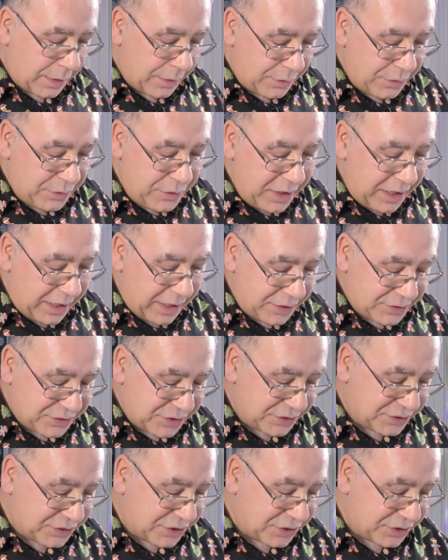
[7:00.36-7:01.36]
This
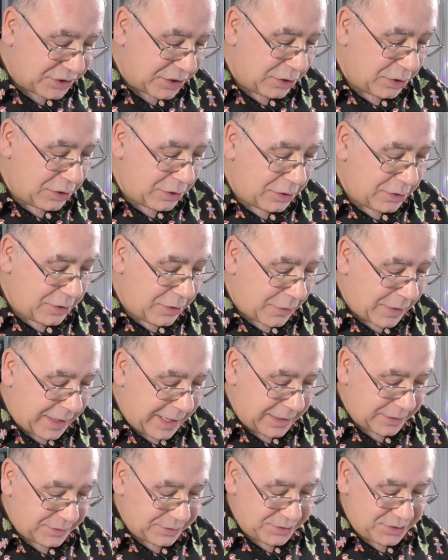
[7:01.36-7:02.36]
is just a little
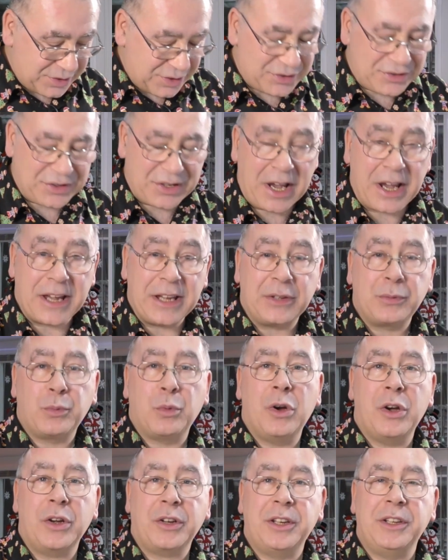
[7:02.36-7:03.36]
light to say it's
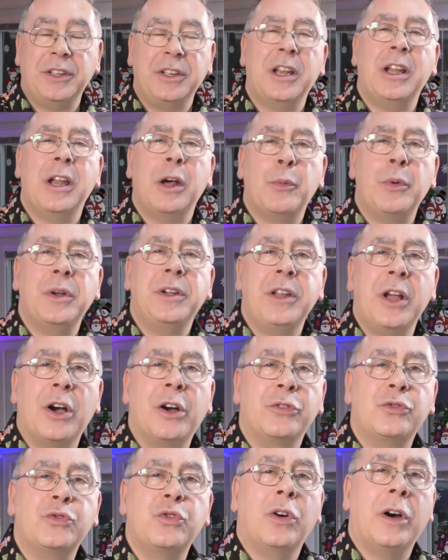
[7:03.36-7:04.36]
working. You know when the
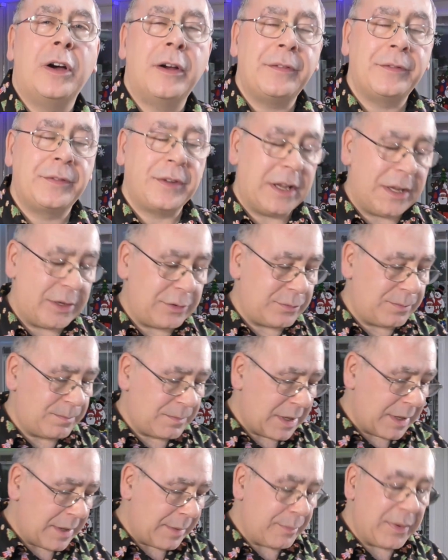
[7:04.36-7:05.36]
hard drive is
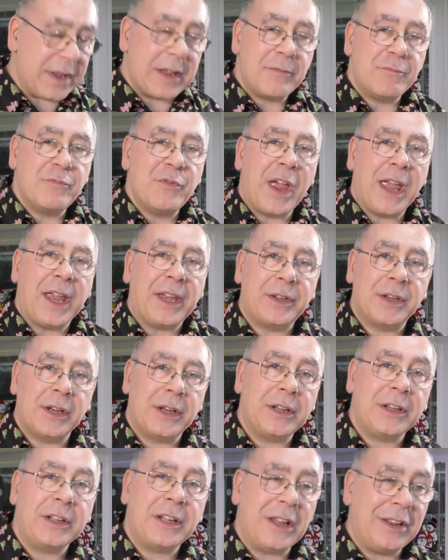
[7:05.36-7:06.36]
being read
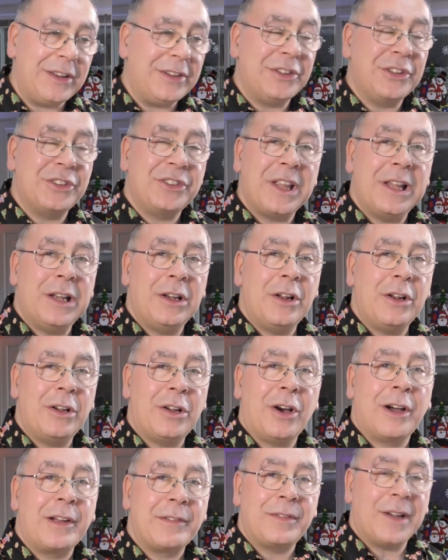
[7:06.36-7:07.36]
and you, get, you see a little
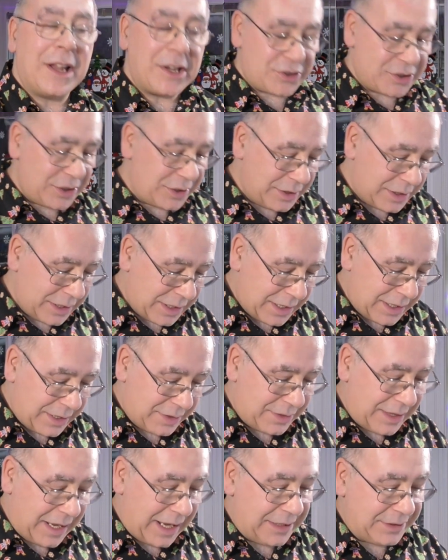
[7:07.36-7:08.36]
light flashing.
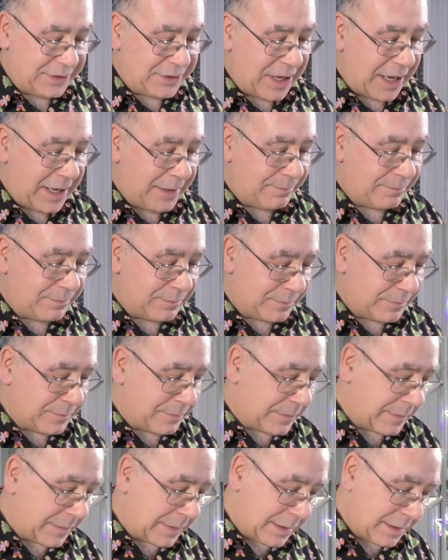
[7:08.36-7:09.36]
That is that.
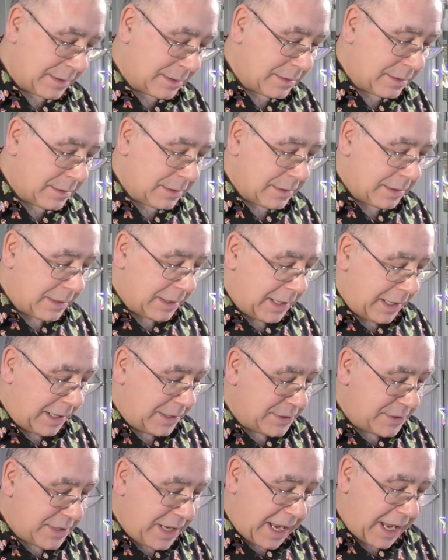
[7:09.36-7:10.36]

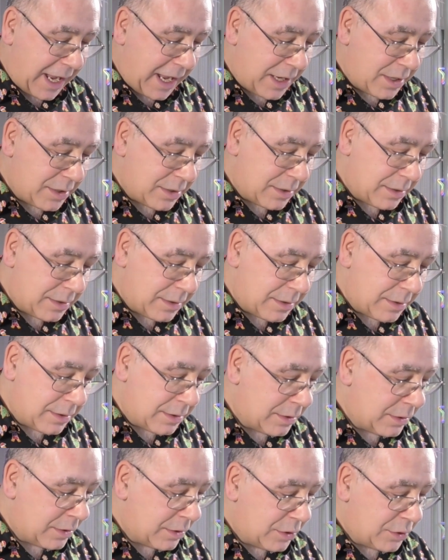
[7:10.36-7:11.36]
And that
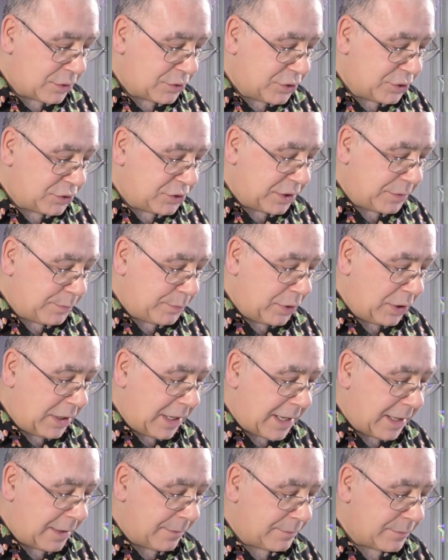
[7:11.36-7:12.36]
should just pull
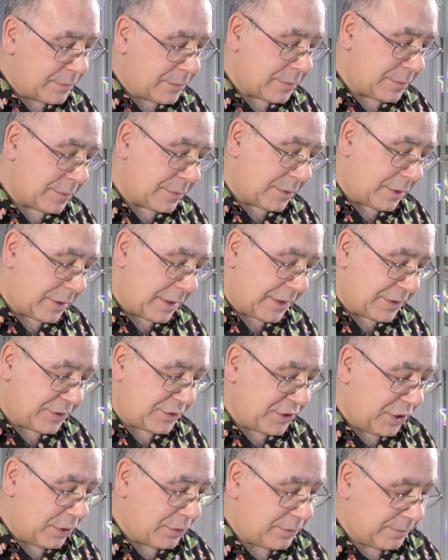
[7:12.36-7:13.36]
out. Like
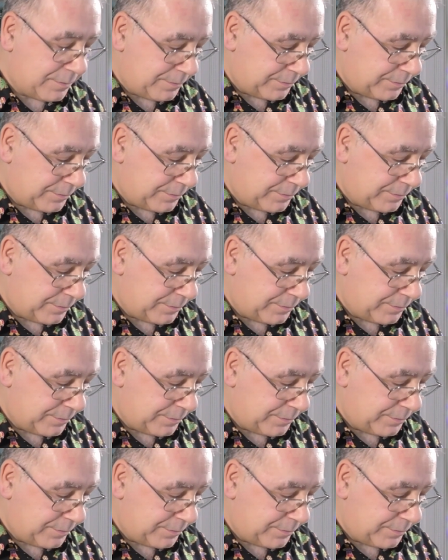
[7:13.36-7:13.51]
so.